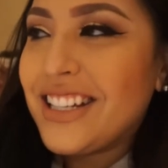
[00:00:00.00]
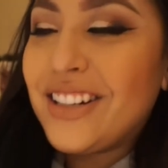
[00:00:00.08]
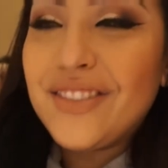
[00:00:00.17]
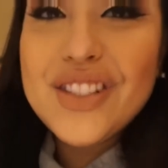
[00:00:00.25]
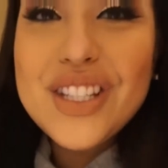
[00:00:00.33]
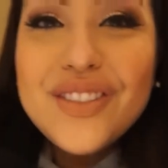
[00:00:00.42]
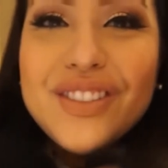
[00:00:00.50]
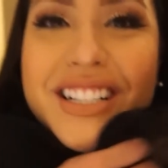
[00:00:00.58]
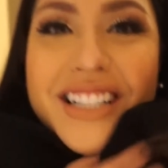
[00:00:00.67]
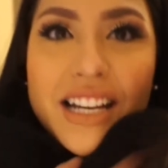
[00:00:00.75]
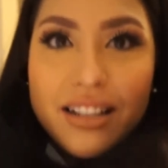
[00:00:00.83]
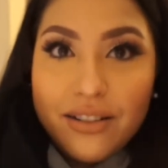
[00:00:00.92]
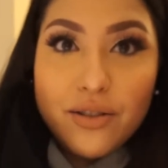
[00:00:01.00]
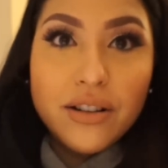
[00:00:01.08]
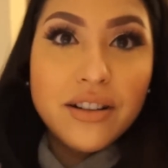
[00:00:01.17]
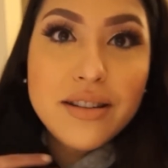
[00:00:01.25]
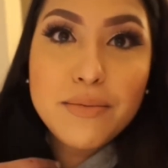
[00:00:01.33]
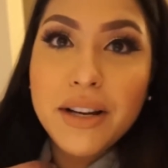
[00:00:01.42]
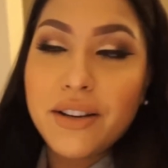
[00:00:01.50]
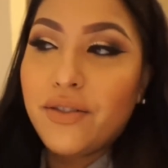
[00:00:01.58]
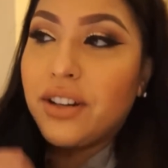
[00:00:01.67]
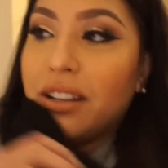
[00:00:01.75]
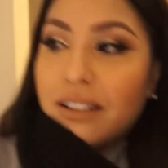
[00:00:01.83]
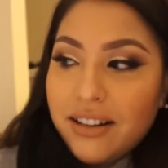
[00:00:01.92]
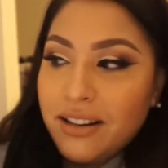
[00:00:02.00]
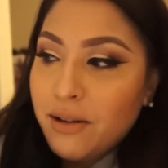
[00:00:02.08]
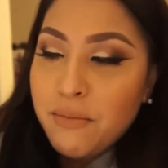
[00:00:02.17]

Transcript: so I'm super excited. Of course, my freaking